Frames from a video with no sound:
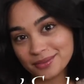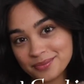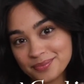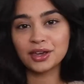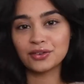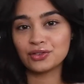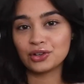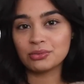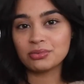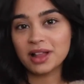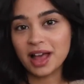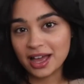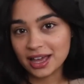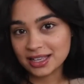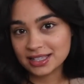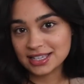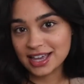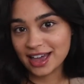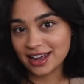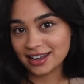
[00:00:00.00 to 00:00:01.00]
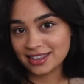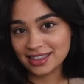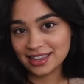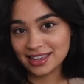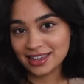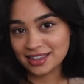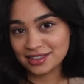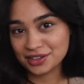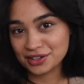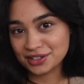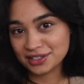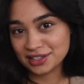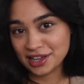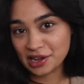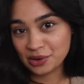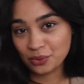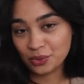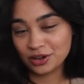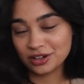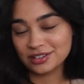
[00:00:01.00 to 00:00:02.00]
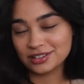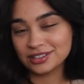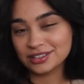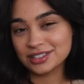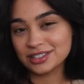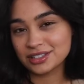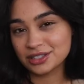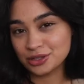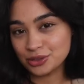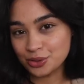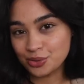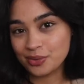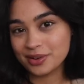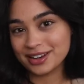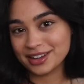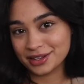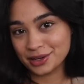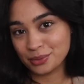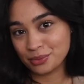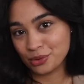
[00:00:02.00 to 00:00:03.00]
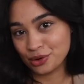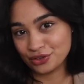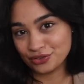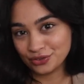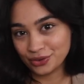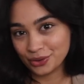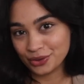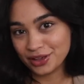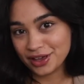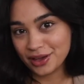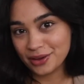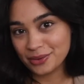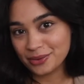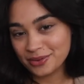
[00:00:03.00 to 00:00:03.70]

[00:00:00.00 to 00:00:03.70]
If you're applying to anything in the design world, you need a portfolio.